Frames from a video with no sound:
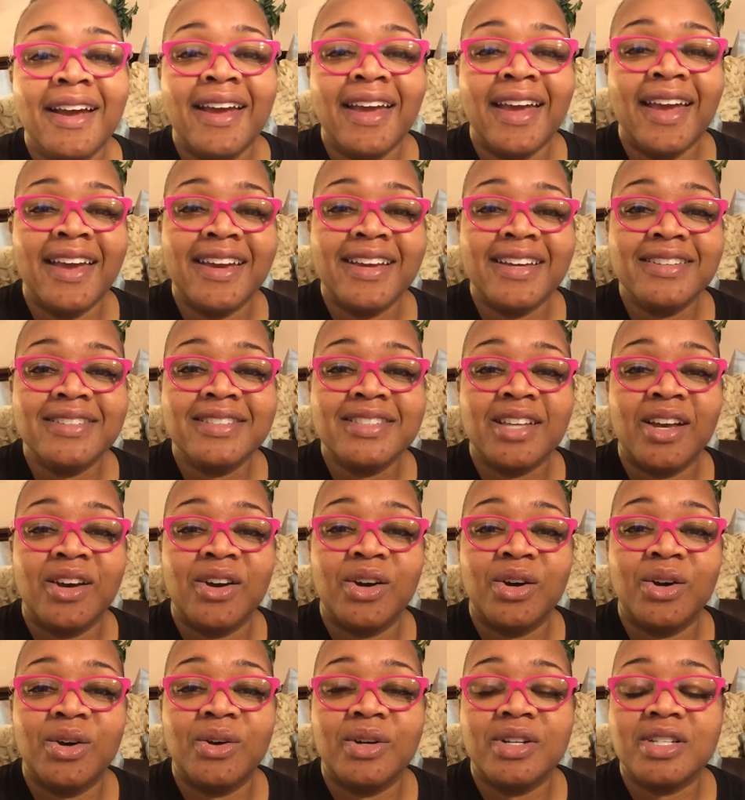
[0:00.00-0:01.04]
And
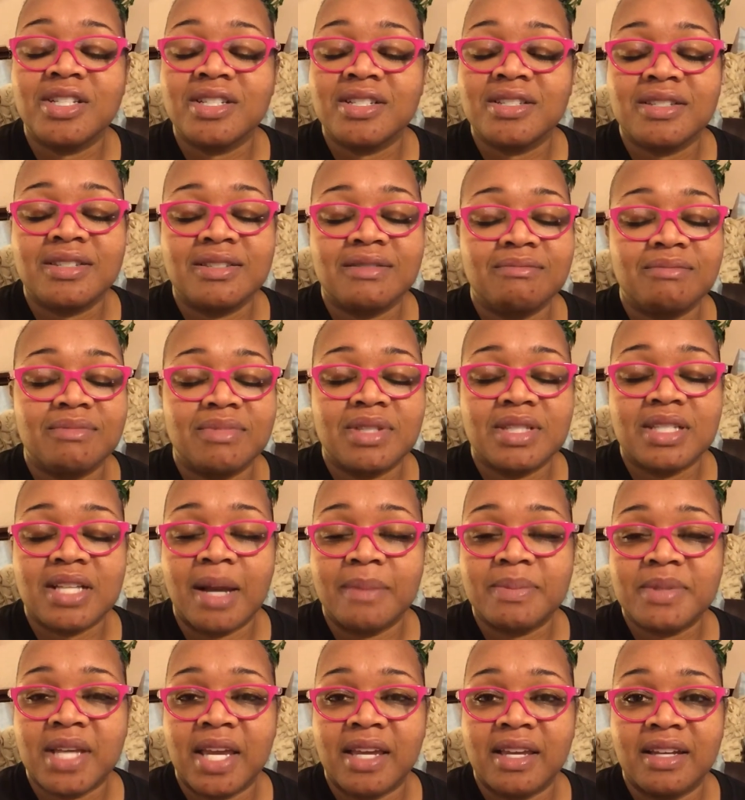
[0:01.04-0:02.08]
so I just
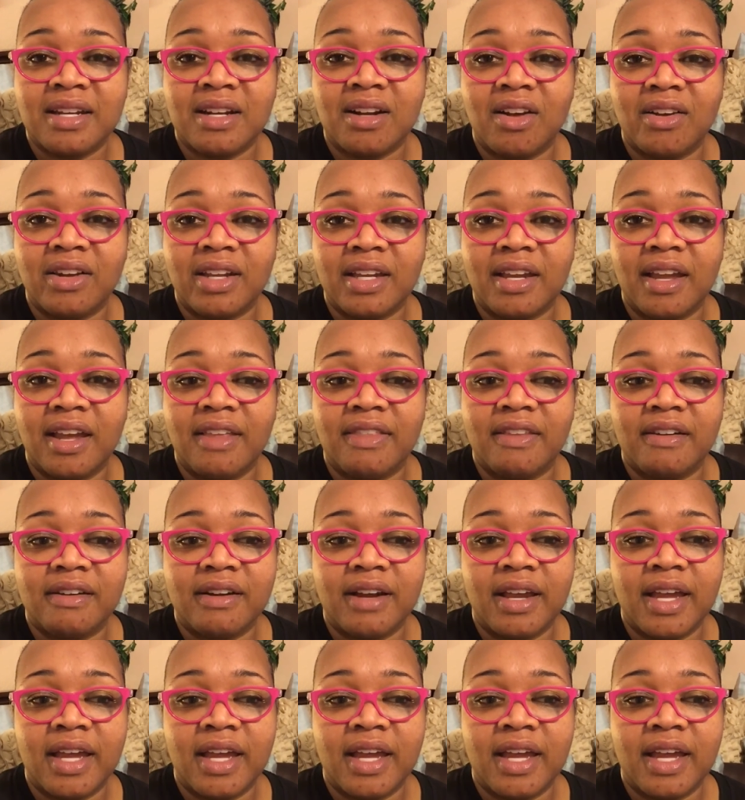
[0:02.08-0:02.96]
stopped taking it altogether.